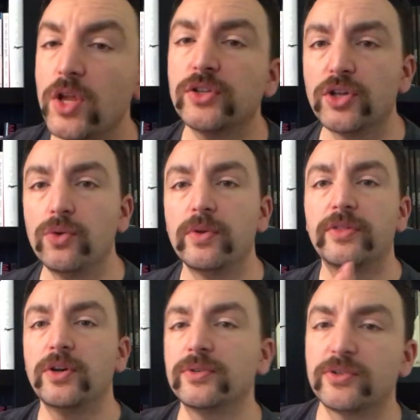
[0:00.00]
So
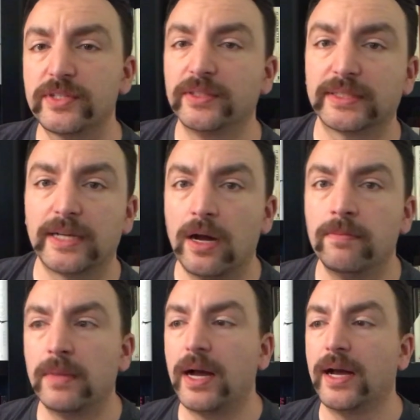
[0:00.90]
those are still to
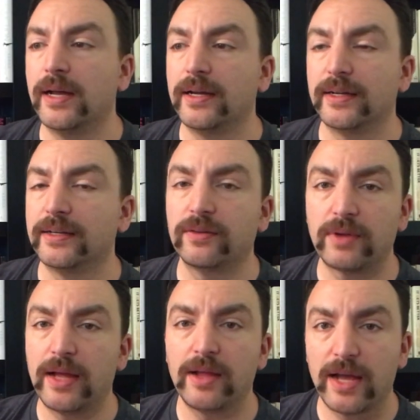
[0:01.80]
come. Uh,
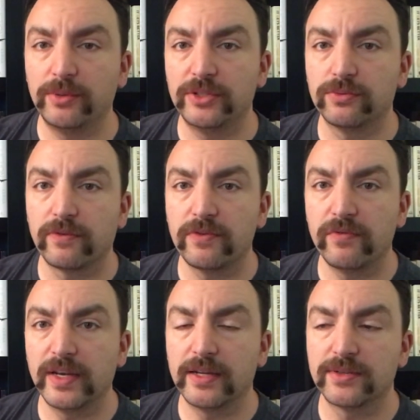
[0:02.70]
I, I will do review
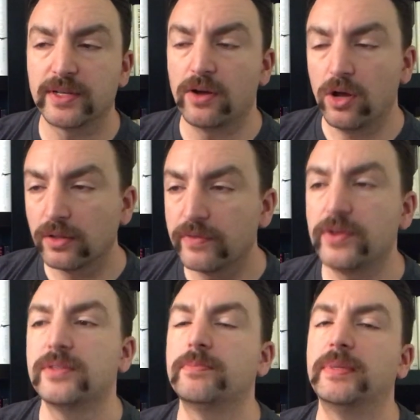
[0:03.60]
videos on all of
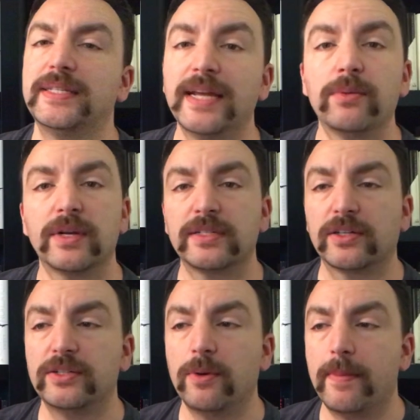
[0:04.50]
those, today I want to
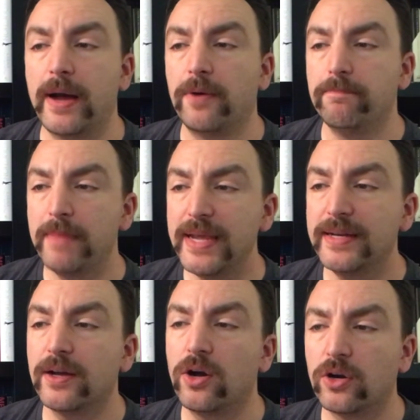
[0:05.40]
talk to you about
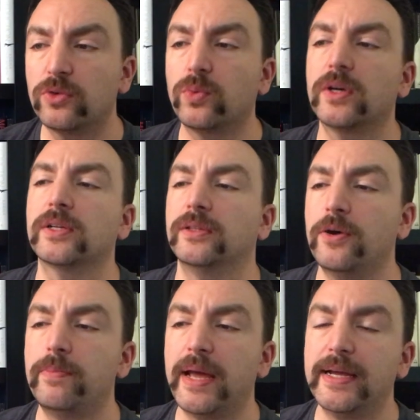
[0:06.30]
Maid, Hard Work,
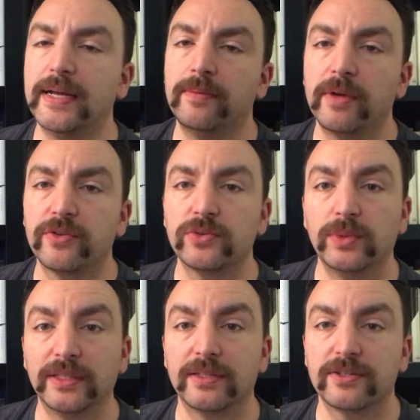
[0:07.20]
Low Pay, and a Mother's
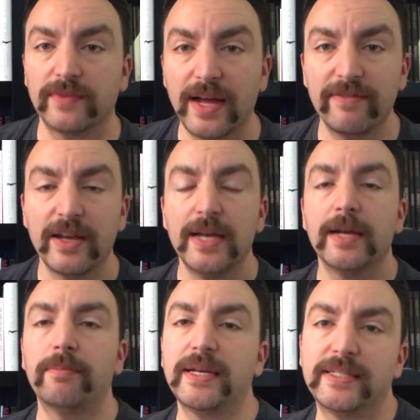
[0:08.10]
Will to Survive
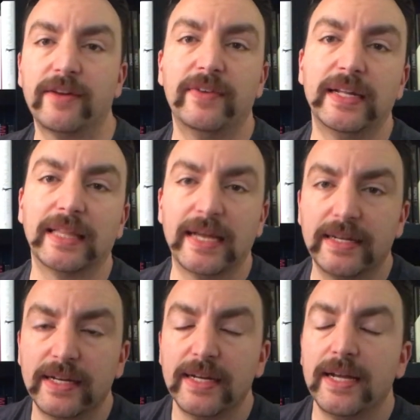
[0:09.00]
by Stephanie Land.